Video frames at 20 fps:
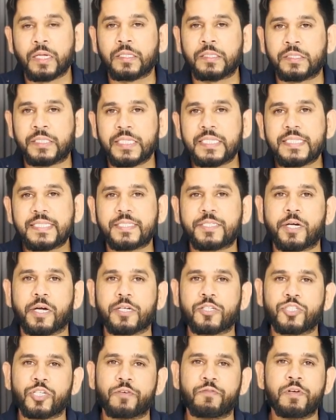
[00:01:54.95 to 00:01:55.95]
This
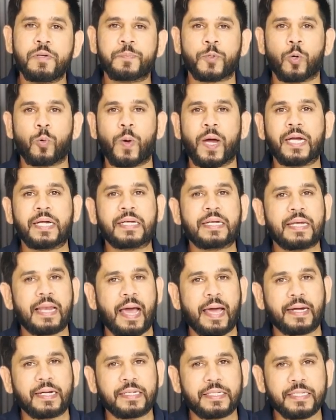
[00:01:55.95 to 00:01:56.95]
structure will provide
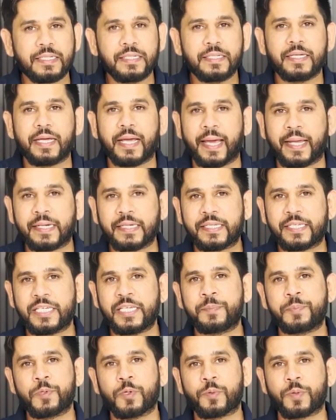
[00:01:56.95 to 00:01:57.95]
clarity and
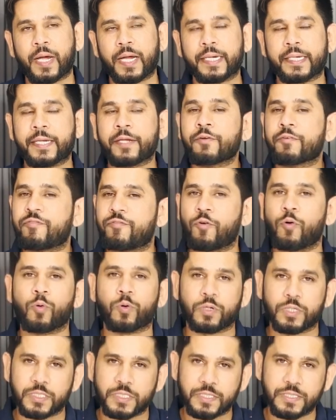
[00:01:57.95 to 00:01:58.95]
keep your writing
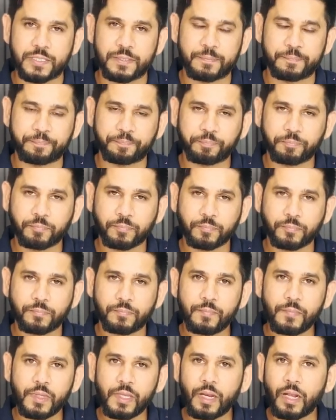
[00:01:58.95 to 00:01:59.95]
focused.
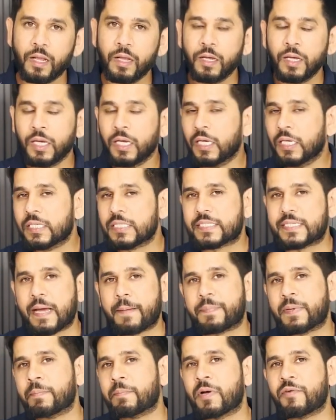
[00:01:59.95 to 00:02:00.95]

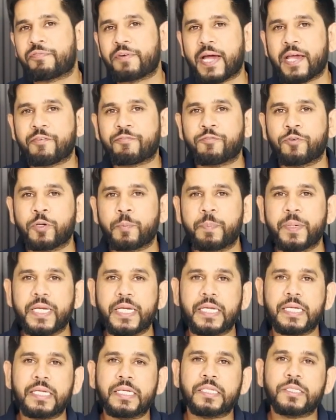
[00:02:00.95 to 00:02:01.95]
Step number 5 would
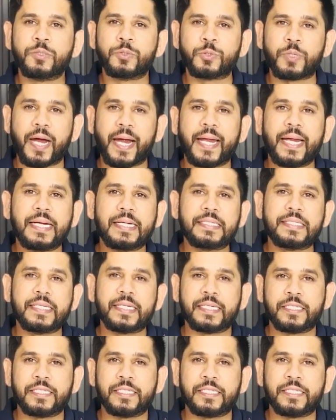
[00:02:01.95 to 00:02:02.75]
be write the